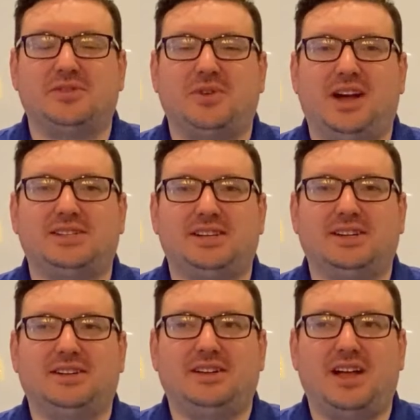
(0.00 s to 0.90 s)

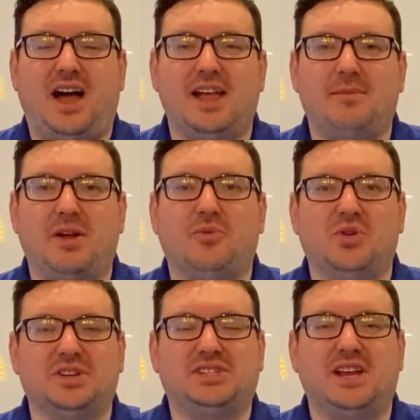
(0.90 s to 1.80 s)
Rising. I am a
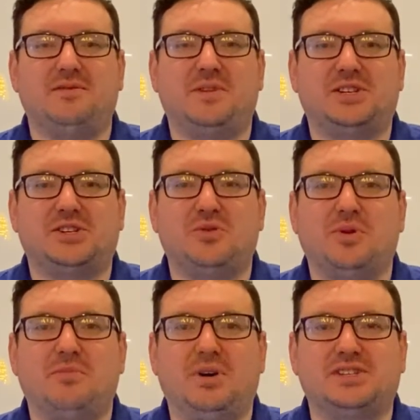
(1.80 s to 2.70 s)
real estate investor
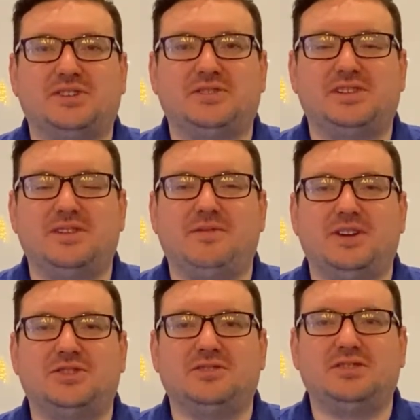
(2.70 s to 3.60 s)
with Mustard Seed
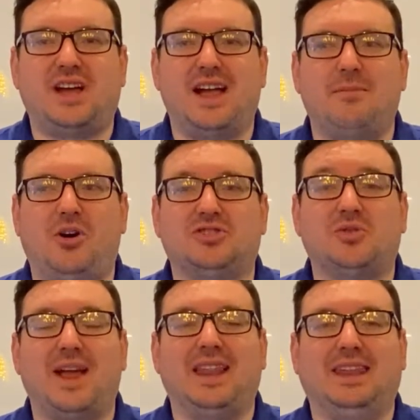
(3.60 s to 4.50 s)
Ventures. I am
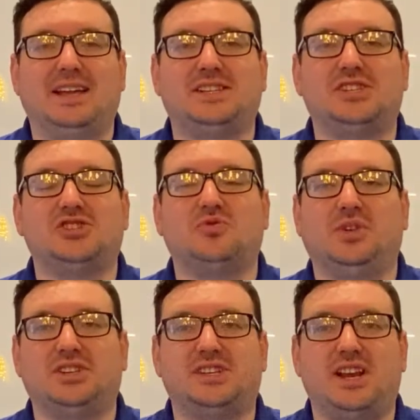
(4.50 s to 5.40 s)
also a licensed
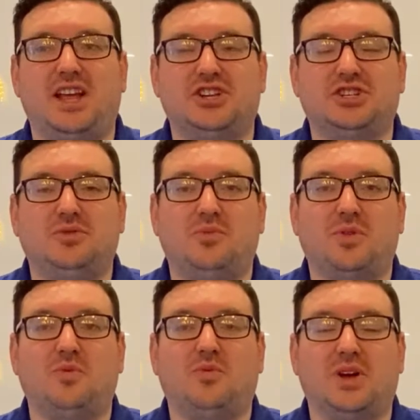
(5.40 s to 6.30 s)
real estate agent
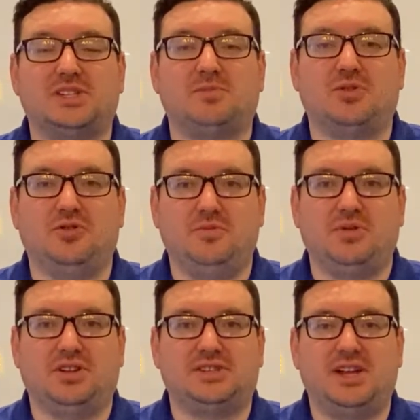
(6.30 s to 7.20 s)
with Resper Group
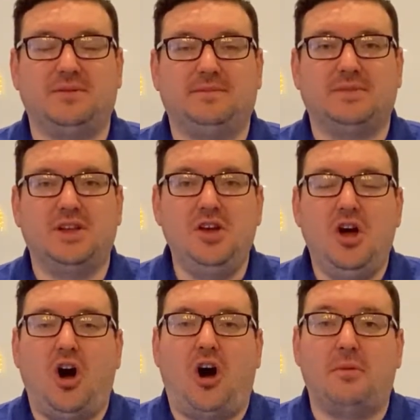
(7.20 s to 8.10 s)
Real Estate.
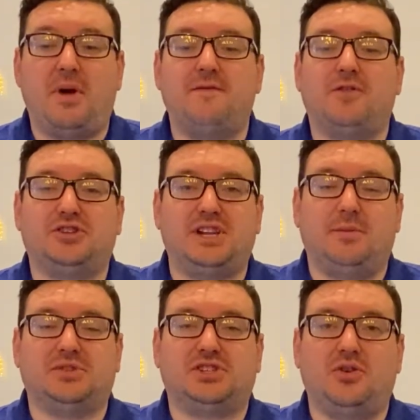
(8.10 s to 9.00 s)
On my first
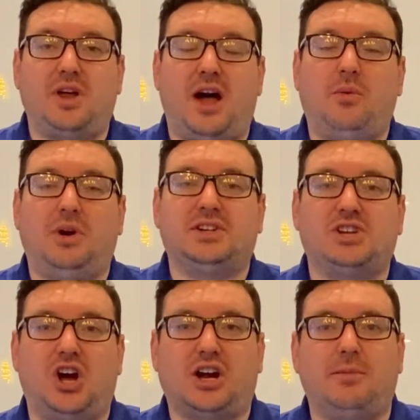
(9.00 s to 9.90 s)
episode, I want to
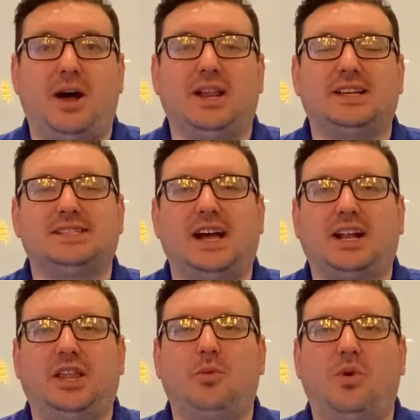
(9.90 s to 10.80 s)
talk about
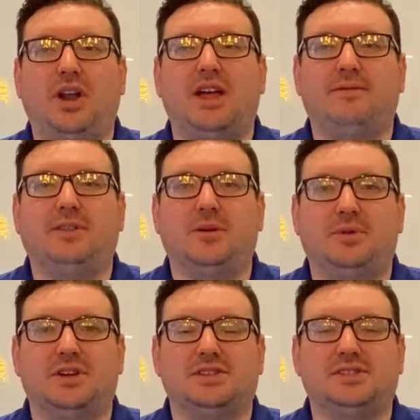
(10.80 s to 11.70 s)
exactly what a flip
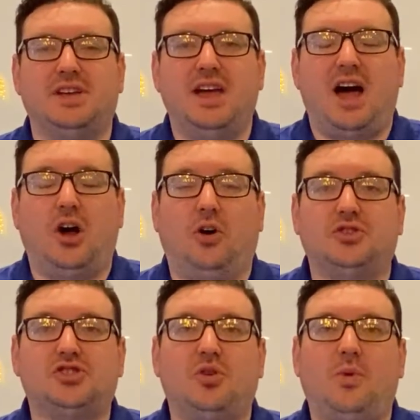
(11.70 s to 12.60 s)
is. I
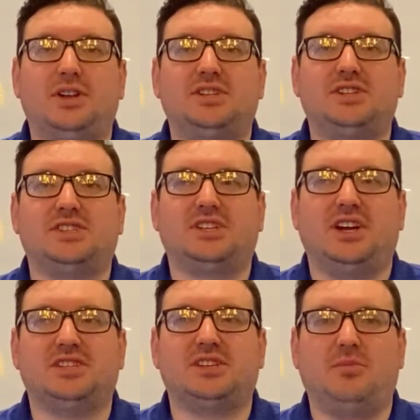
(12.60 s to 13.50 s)
also want to
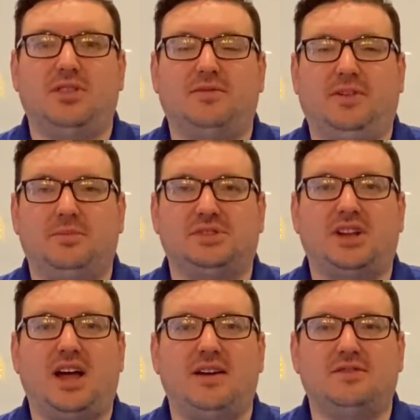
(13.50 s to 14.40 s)
discuss some of the flips
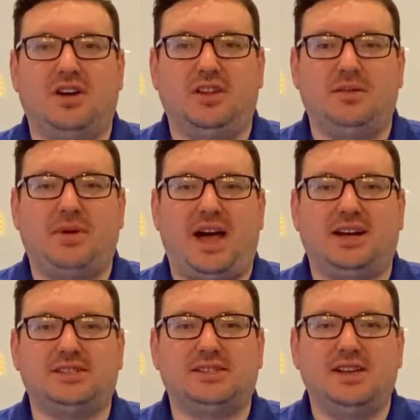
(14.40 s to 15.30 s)
that I've done in the
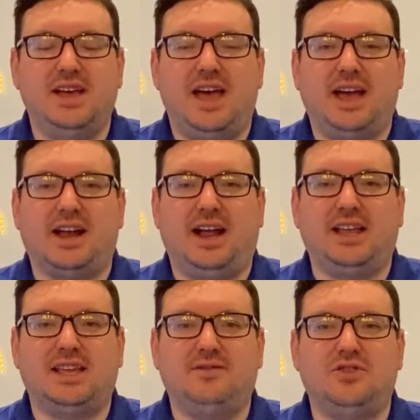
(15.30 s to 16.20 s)
past and kind
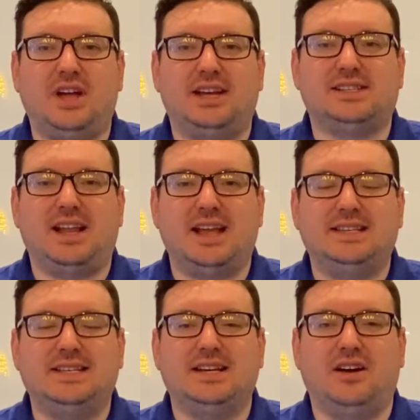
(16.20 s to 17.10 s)
of give you guys an
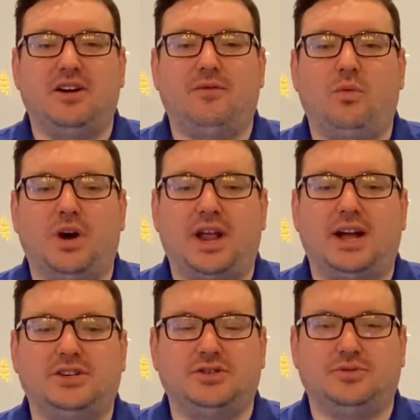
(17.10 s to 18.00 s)
idea of what
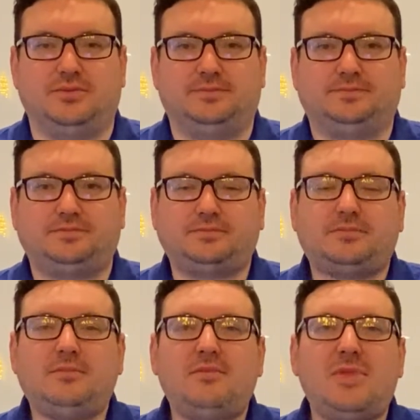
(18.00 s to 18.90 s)
I do.
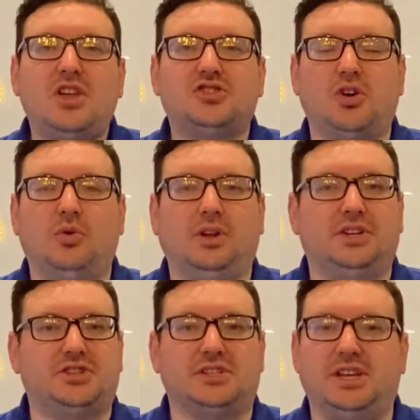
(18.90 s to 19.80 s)
So
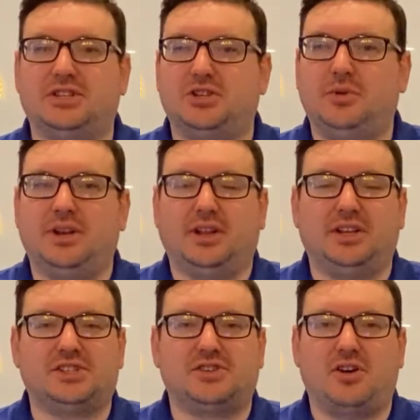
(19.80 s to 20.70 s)
let's just get to it.
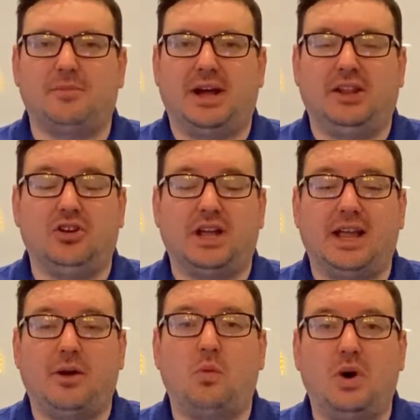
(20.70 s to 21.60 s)
Let's start by looking
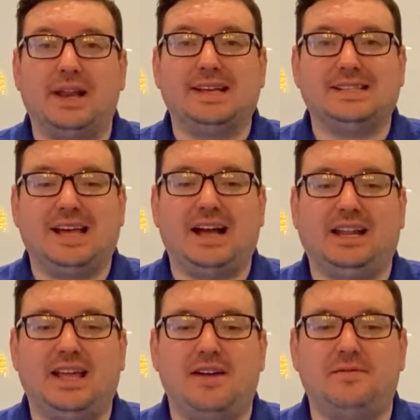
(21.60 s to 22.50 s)
at what
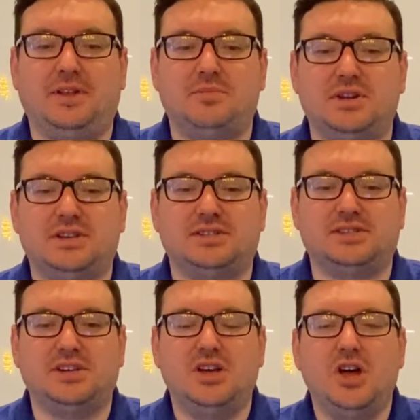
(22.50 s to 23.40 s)
exactly a flip
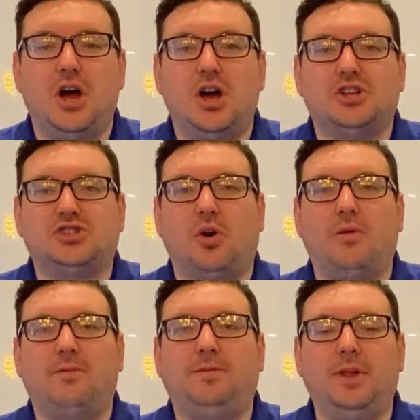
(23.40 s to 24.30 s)
is.
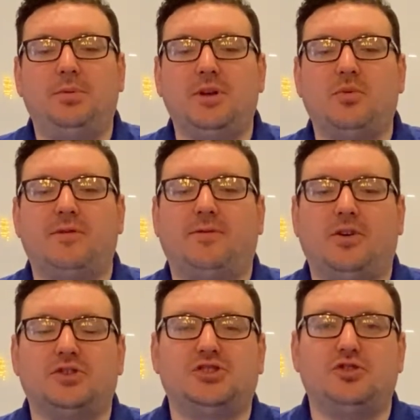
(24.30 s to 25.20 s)
So flipping
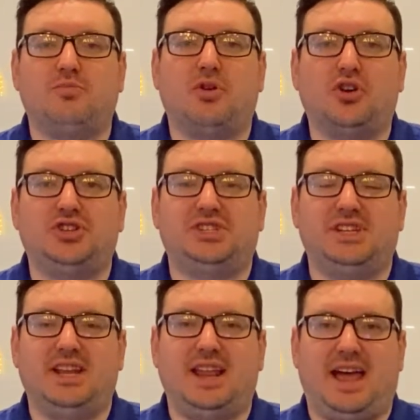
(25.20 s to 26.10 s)
refers to
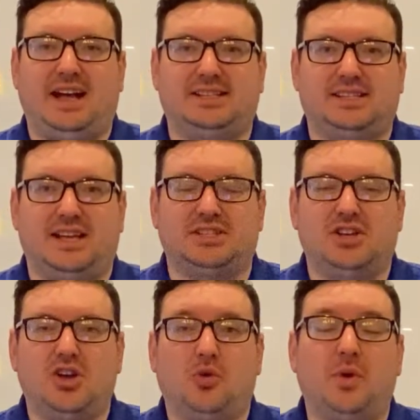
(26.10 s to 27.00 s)
purchasing an asset
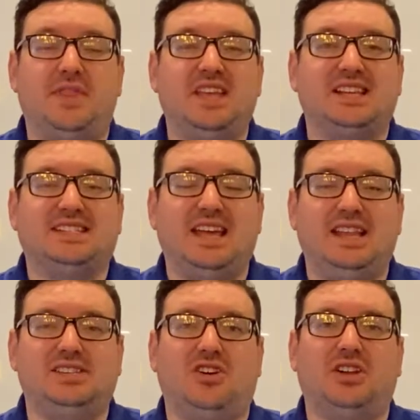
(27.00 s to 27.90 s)
with the
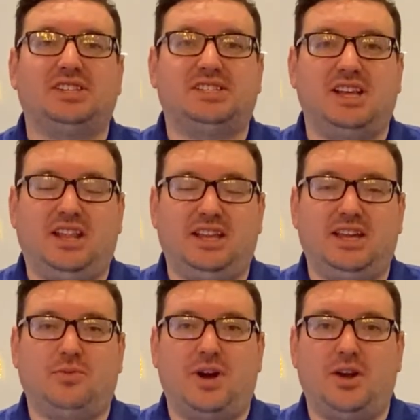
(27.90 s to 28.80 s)
intent on selling
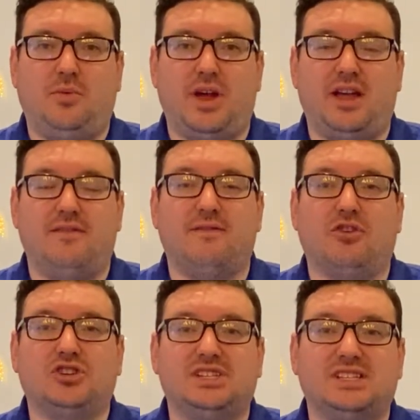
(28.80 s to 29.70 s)
it right away
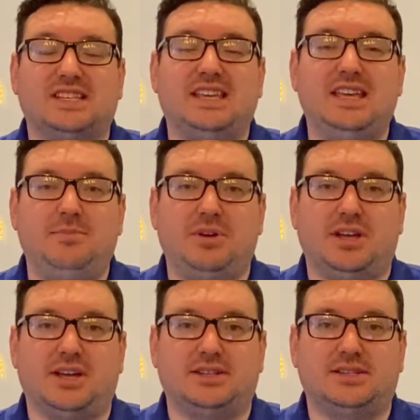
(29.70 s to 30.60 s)
versus keeping
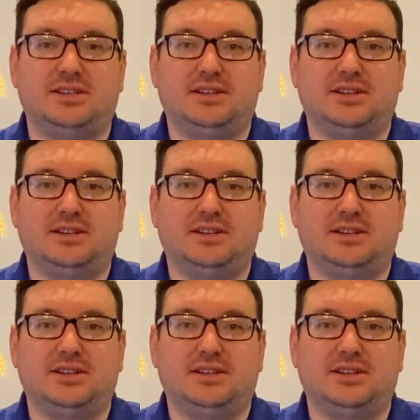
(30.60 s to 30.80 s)
it